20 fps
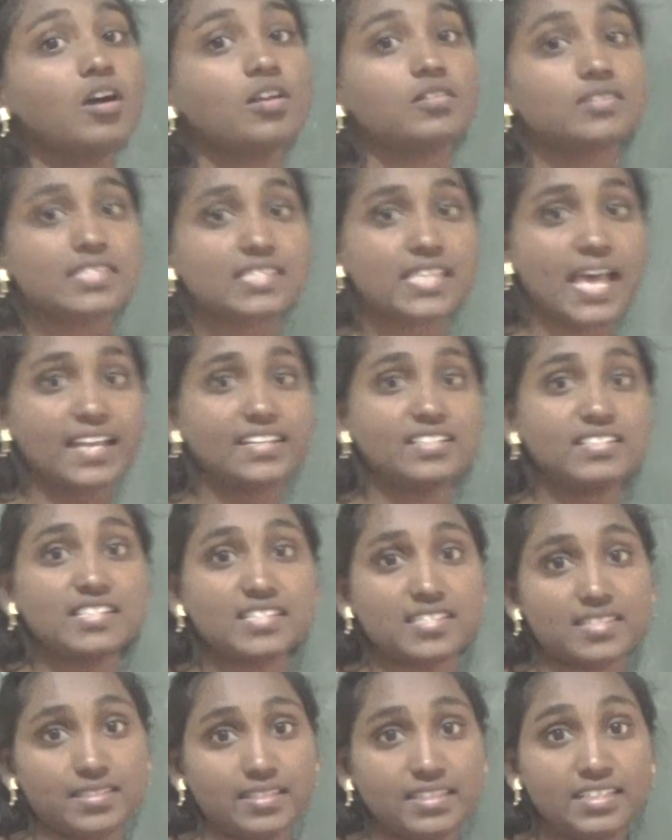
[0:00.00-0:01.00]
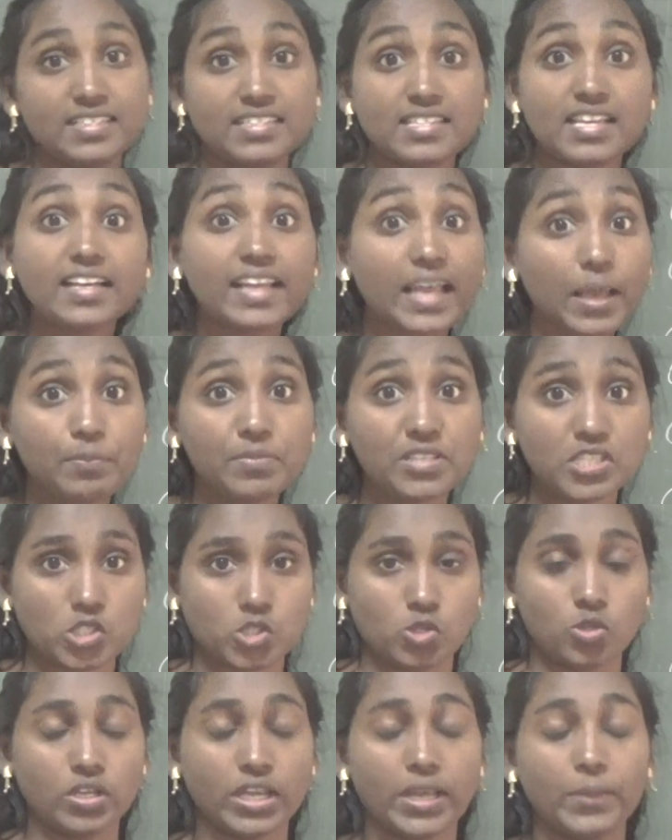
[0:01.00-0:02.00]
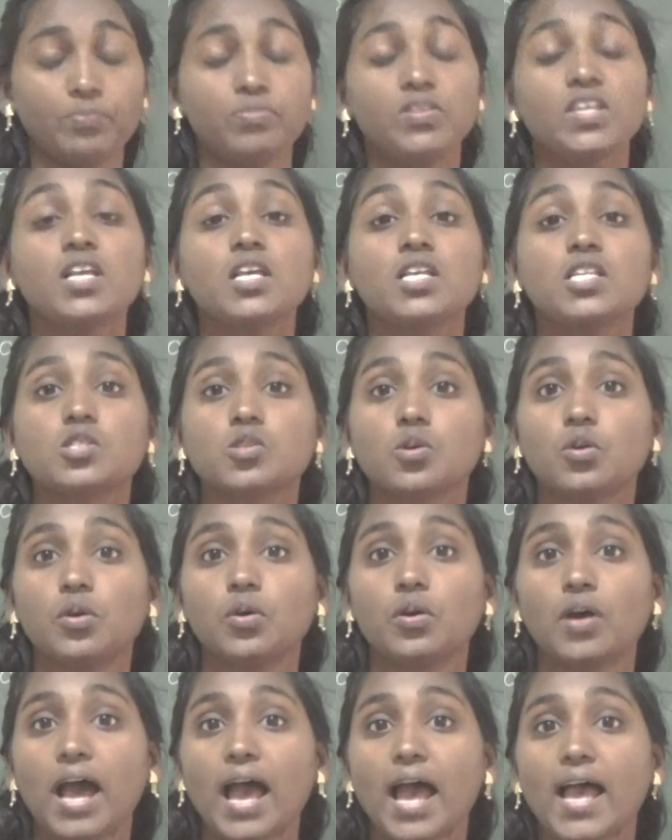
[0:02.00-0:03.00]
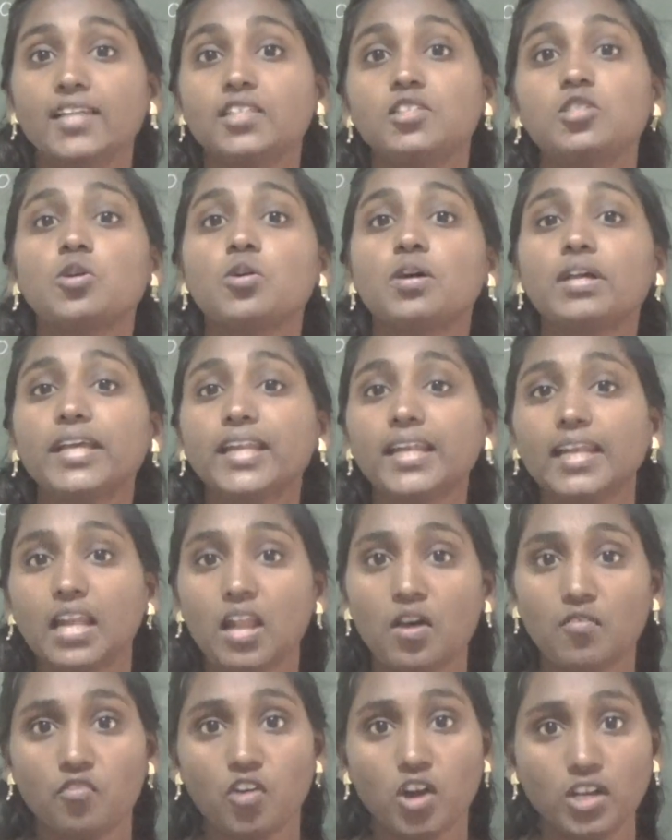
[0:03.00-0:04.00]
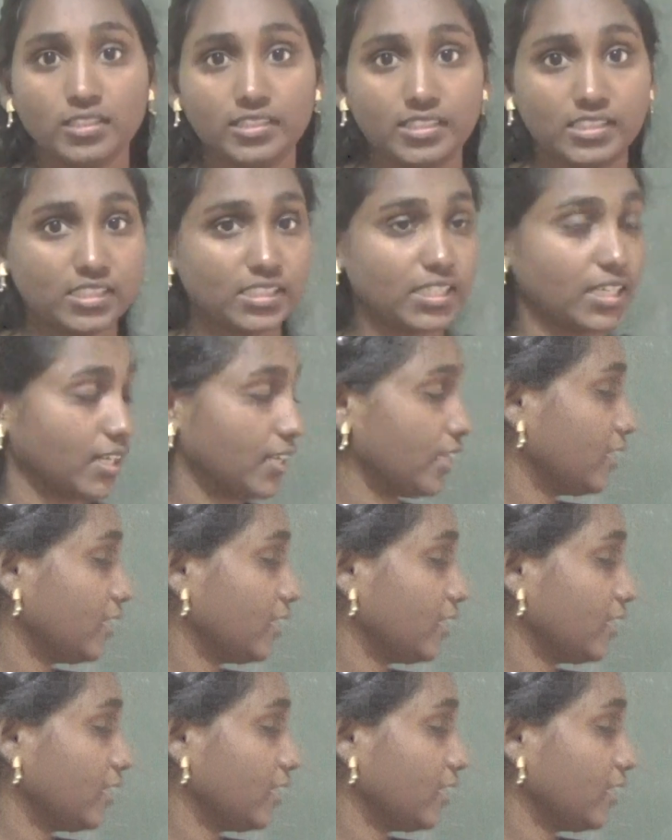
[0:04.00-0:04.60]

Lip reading: scientist, he is a chemist, okay. So Antoine Lavoisier,